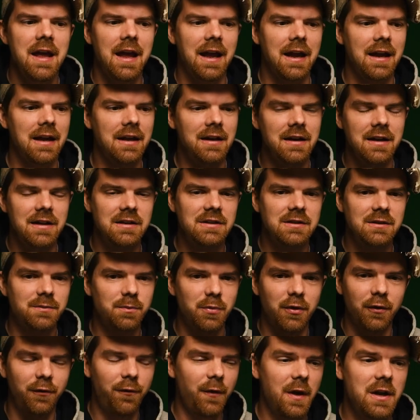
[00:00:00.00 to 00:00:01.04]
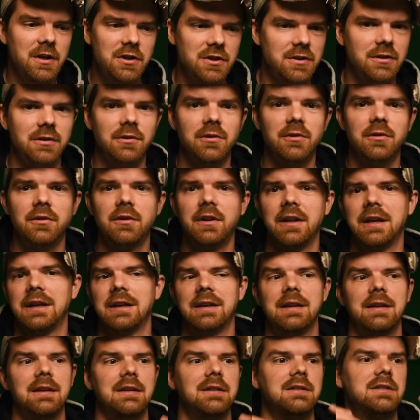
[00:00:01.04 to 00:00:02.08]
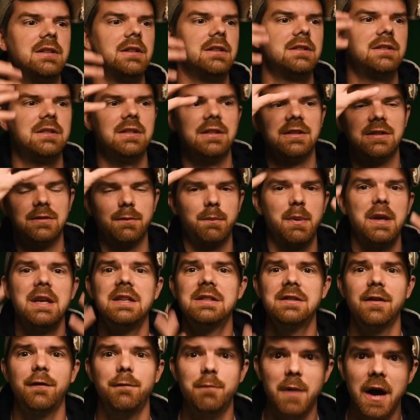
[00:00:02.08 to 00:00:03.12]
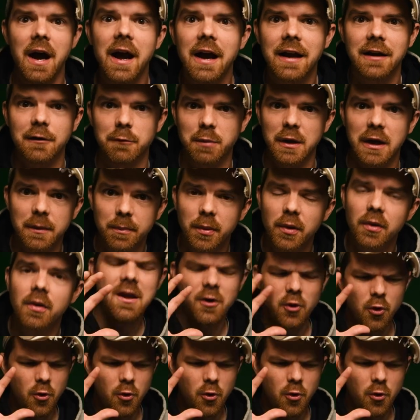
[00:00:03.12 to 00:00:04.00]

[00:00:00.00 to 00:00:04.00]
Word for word: and it's professional, and it just, it's peace of mind, people.